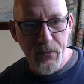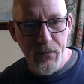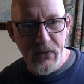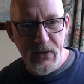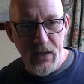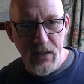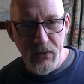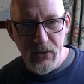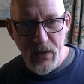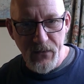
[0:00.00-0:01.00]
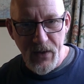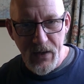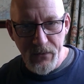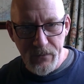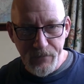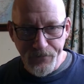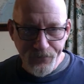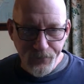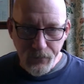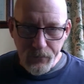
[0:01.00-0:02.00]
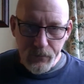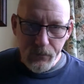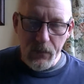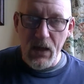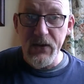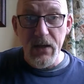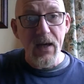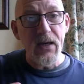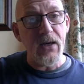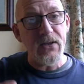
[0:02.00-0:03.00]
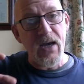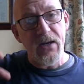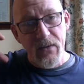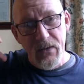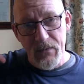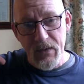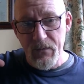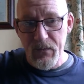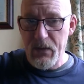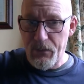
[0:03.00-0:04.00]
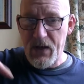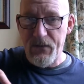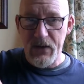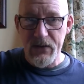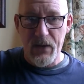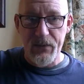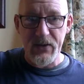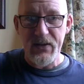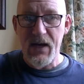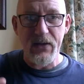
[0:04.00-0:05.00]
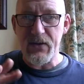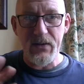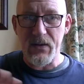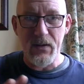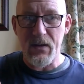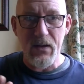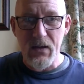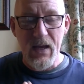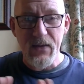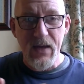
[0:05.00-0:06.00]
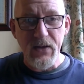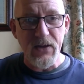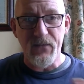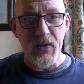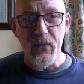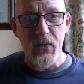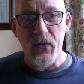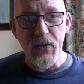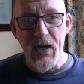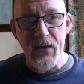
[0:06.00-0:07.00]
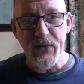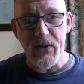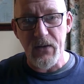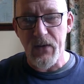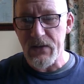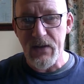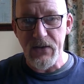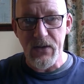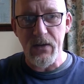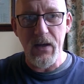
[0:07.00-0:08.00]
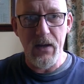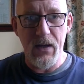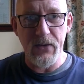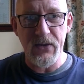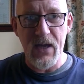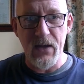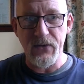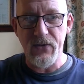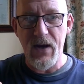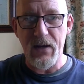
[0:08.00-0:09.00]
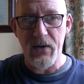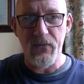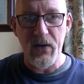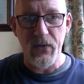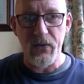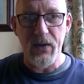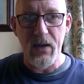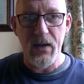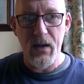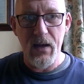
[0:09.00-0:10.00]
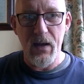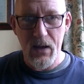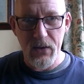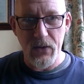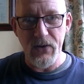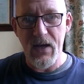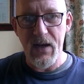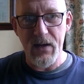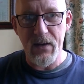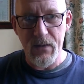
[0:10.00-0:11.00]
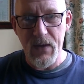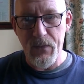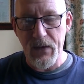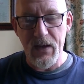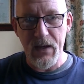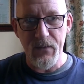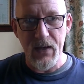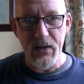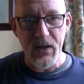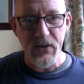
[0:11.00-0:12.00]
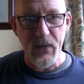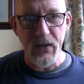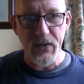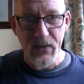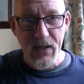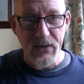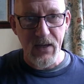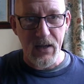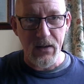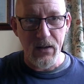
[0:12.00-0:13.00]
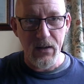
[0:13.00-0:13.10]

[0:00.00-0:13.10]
Slide number 25. So like I said, the previous couple of slides, in the interview, all you have to do is listen and stay on track and record it and nod your head and be polite and be a nice person. That's it.